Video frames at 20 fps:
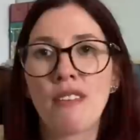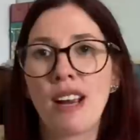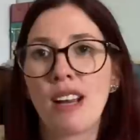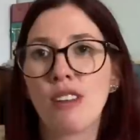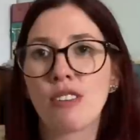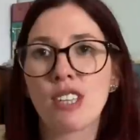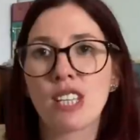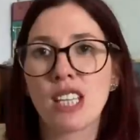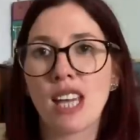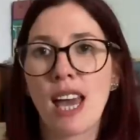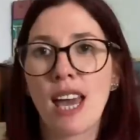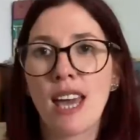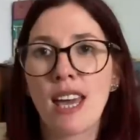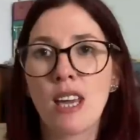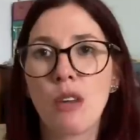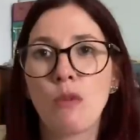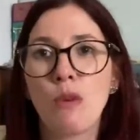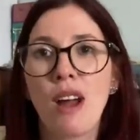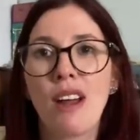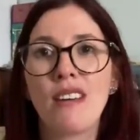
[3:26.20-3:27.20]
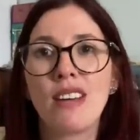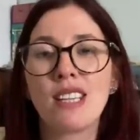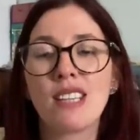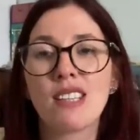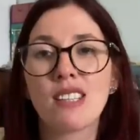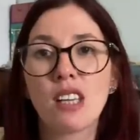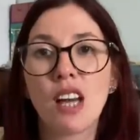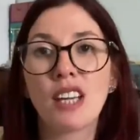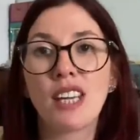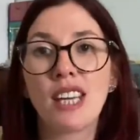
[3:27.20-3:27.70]
out today where it's
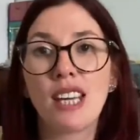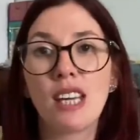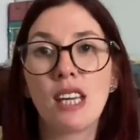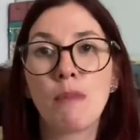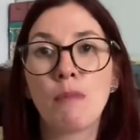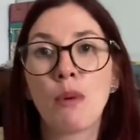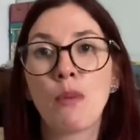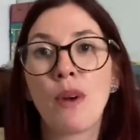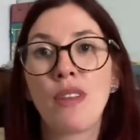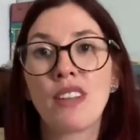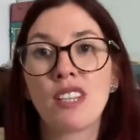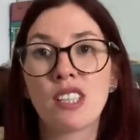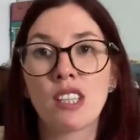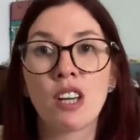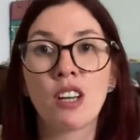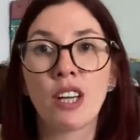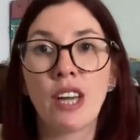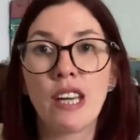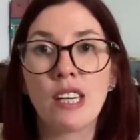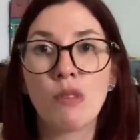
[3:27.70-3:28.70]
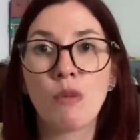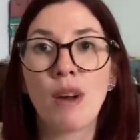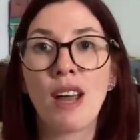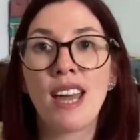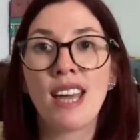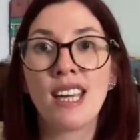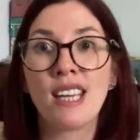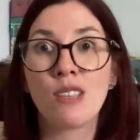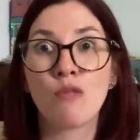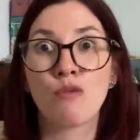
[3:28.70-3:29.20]
sunny, but when the sun goes
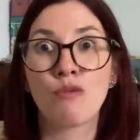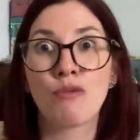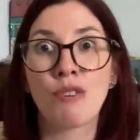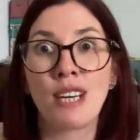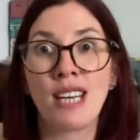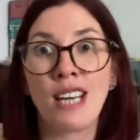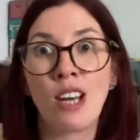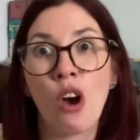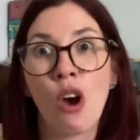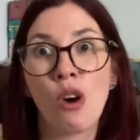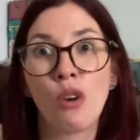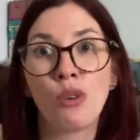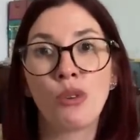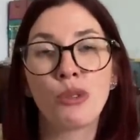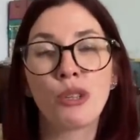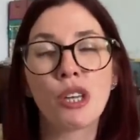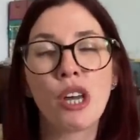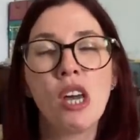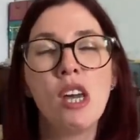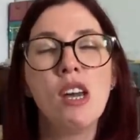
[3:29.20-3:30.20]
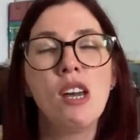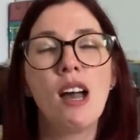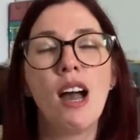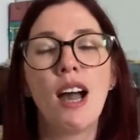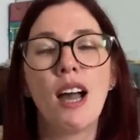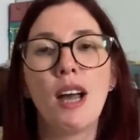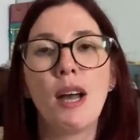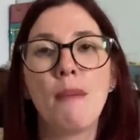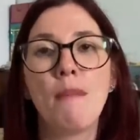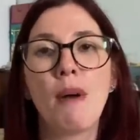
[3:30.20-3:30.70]
away, it's really cold.
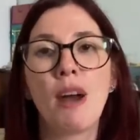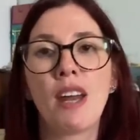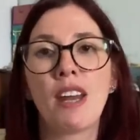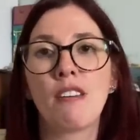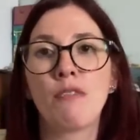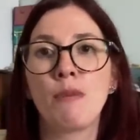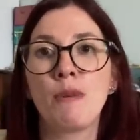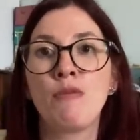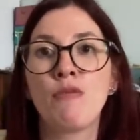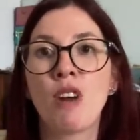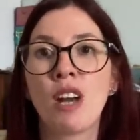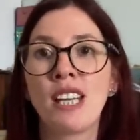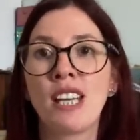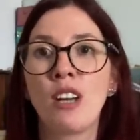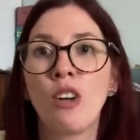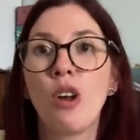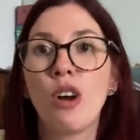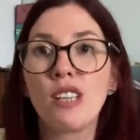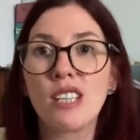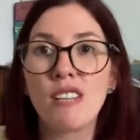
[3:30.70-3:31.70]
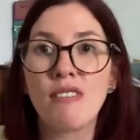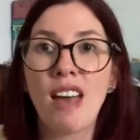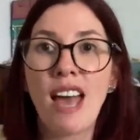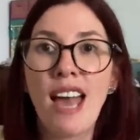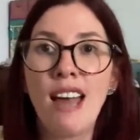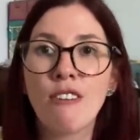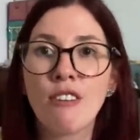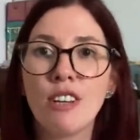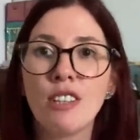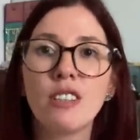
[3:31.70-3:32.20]
And I've been running lots of
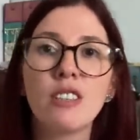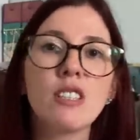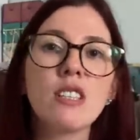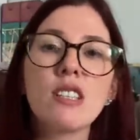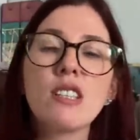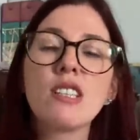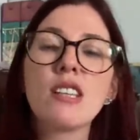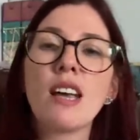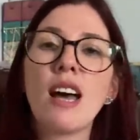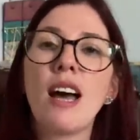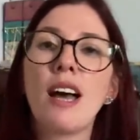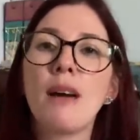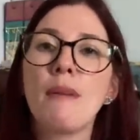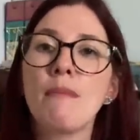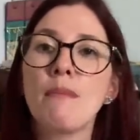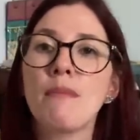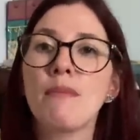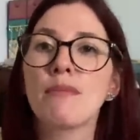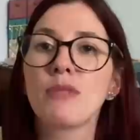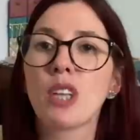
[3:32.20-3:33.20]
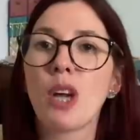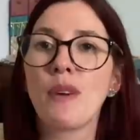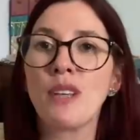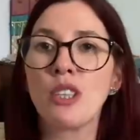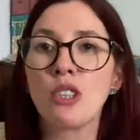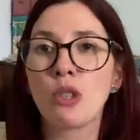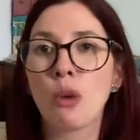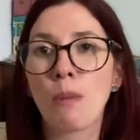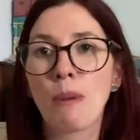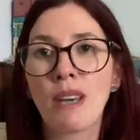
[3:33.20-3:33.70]
errands, going
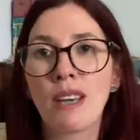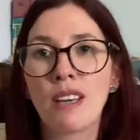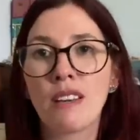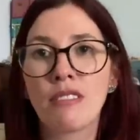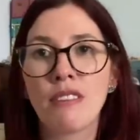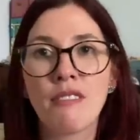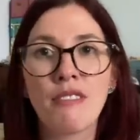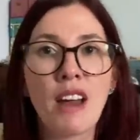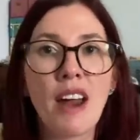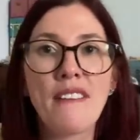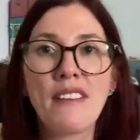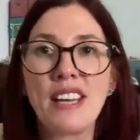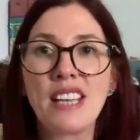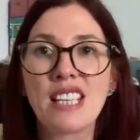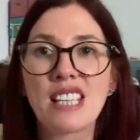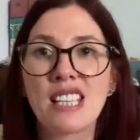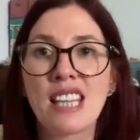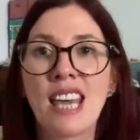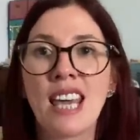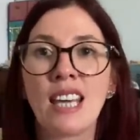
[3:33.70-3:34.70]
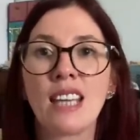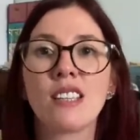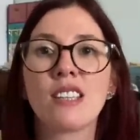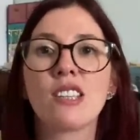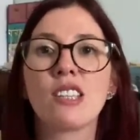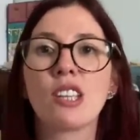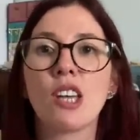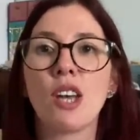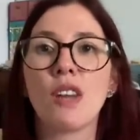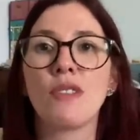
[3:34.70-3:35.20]
shopping for various things.
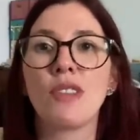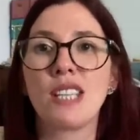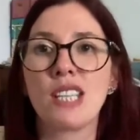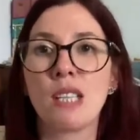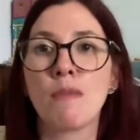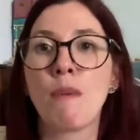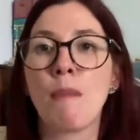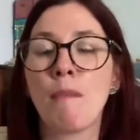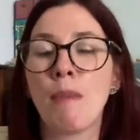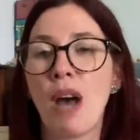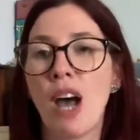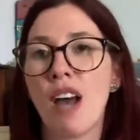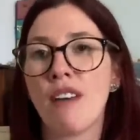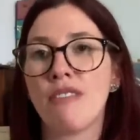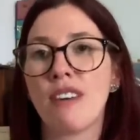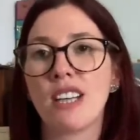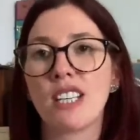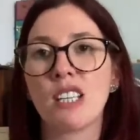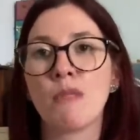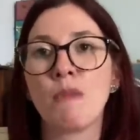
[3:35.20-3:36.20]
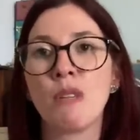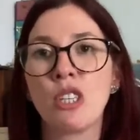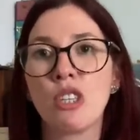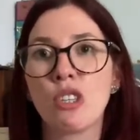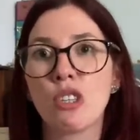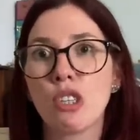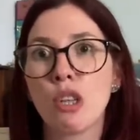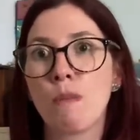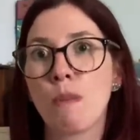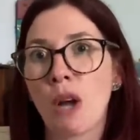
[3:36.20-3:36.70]
So this has been perfect. It's been
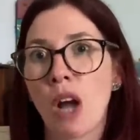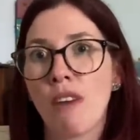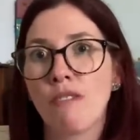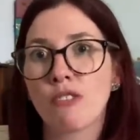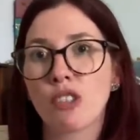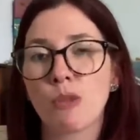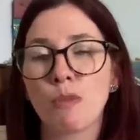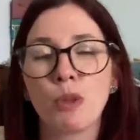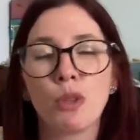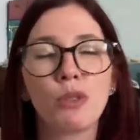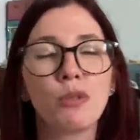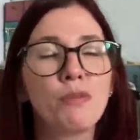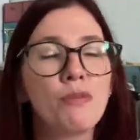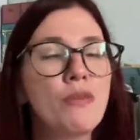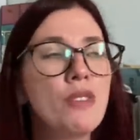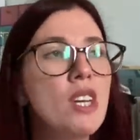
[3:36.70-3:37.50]
super comfortable.